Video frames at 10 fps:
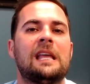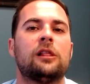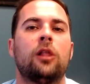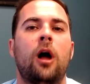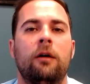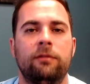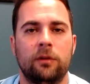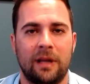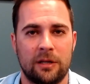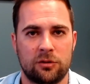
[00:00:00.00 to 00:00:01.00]
a
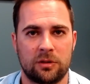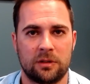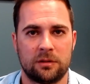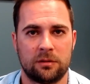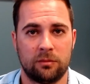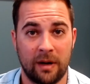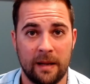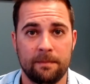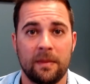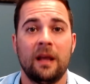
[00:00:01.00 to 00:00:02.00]
lawful entrance,
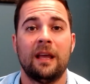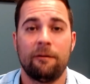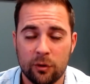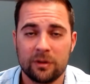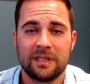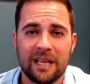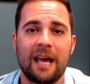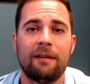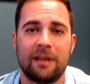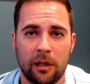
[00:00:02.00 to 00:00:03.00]
right? If you did
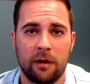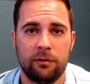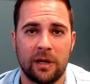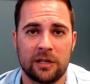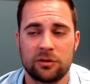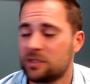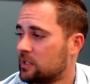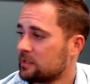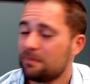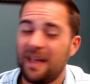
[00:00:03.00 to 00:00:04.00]
have a lawful entrance,
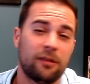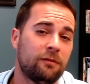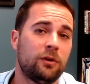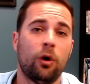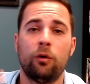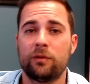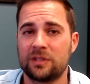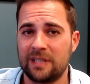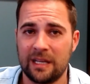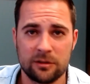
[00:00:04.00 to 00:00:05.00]
doesn't matter if you
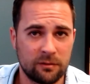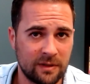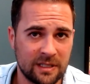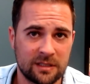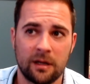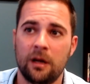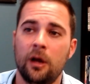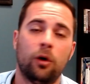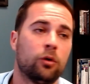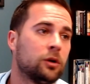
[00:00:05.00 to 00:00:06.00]
overstayed your visa
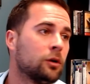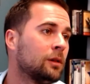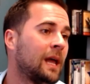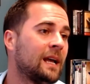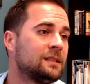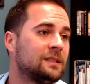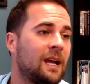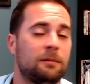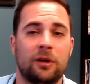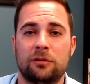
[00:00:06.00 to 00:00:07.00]
or your last
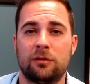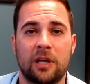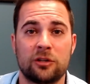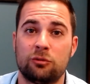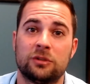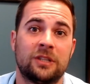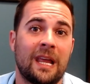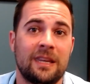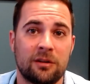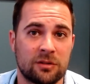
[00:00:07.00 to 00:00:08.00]
time you entered the country was
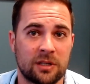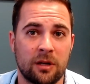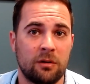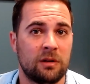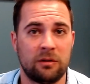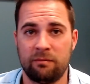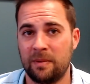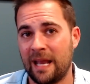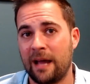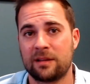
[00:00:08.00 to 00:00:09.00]
10 years ago and you've
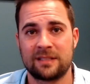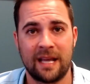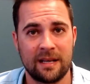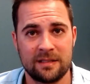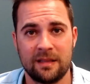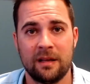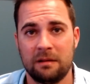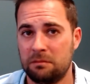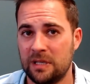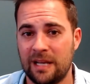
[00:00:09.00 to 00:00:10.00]
been out of status
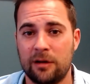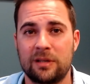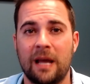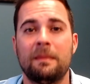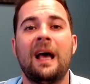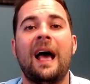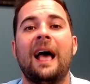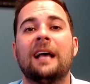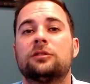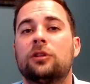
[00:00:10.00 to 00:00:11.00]
the entire time,
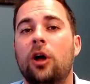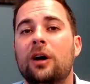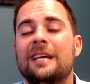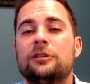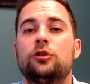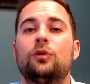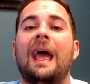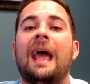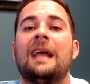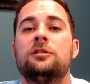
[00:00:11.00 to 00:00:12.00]
as long as you
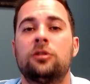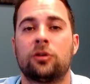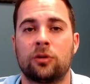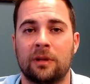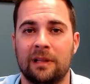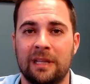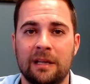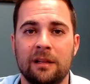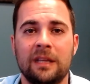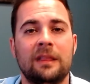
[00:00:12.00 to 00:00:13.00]
entered
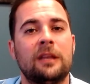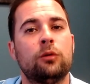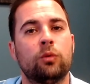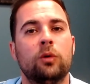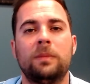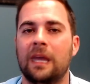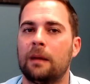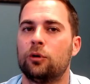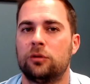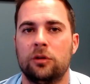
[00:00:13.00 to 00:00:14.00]
legally, then you will be
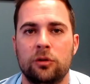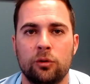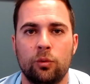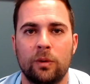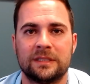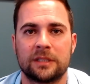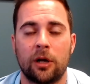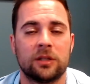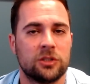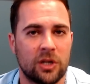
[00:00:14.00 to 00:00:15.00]
able to do what's
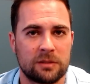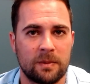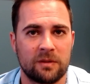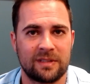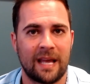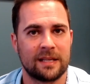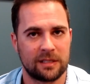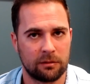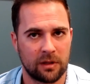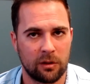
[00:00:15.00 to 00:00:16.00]
called adjustment of status
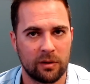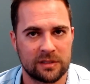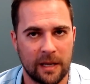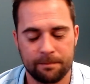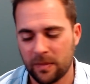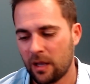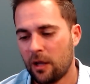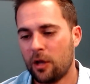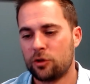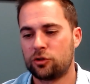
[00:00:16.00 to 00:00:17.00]
here in the USA.
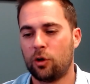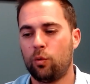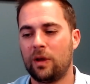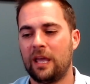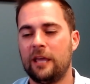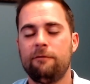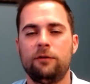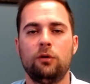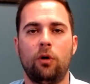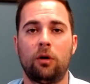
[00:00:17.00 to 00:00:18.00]
So if
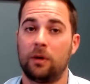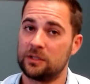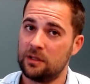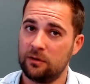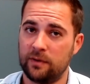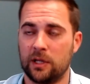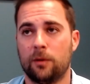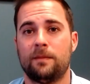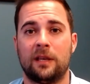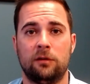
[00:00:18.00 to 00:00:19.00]
you are watching this
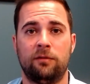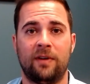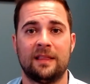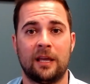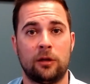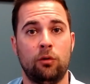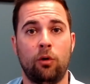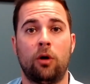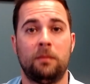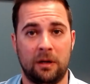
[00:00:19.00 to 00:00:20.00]
video and you find that you
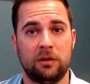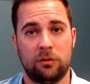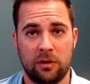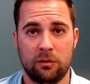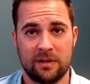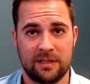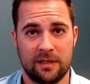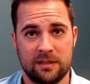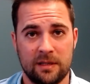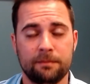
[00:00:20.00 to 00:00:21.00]
are married to a US
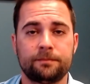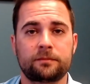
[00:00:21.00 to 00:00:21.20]
citizen,